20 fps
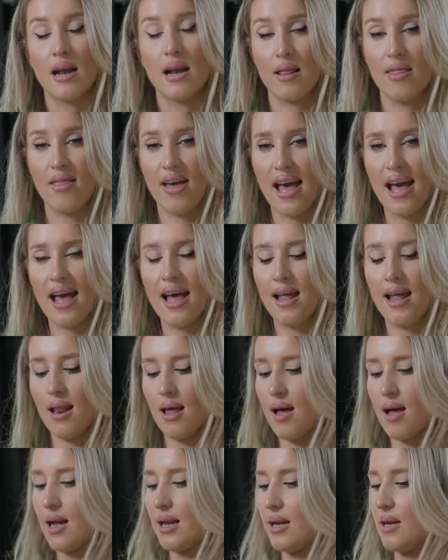in the
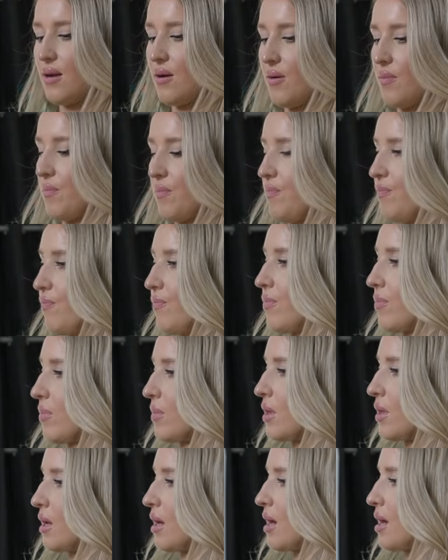hairline.
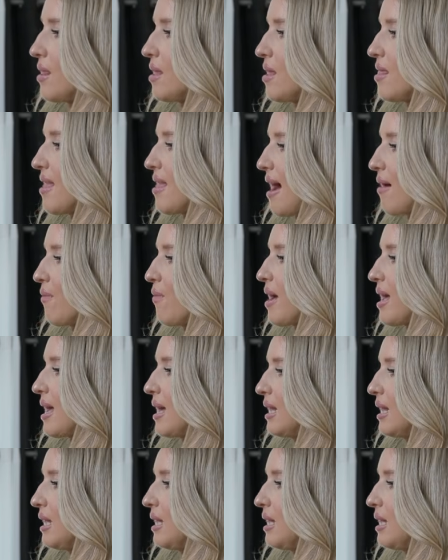And then that way it